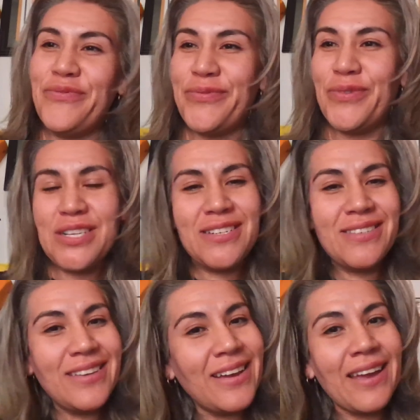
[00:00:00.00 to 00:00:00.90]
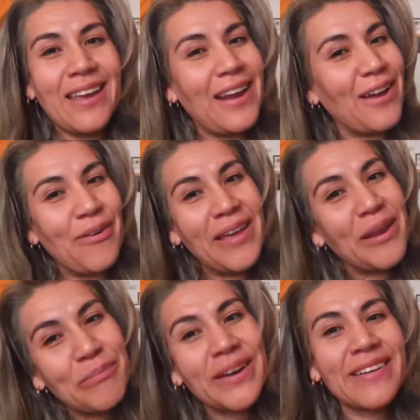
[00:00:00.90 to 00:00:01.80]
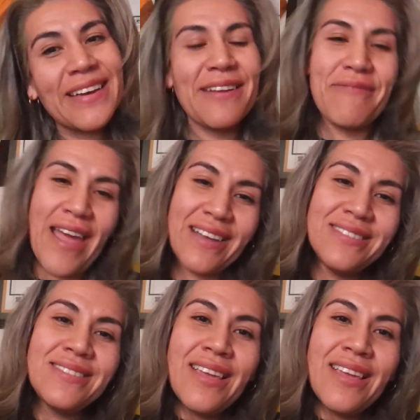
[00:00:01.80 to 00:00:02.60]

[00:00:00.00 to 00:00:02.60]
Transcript: fortunately I cannot go ahead and book in advance.